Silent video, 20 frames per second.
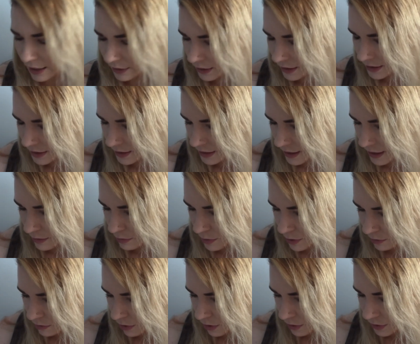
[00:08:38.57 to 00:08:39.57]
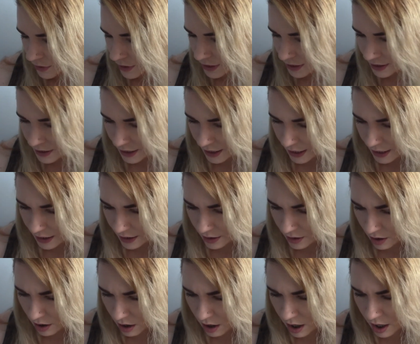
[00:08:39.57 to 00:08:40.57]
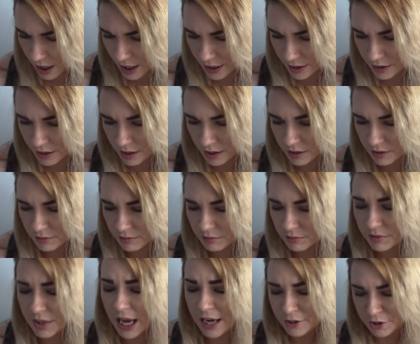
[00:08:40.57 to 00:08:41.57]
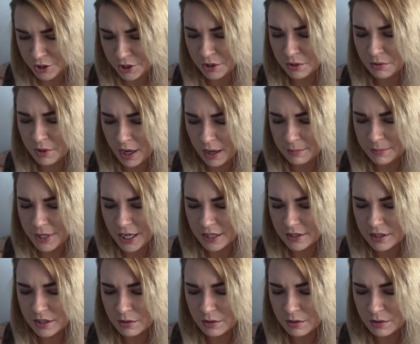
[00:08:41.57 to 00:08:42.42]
Let's see, we rolled this in on that June update.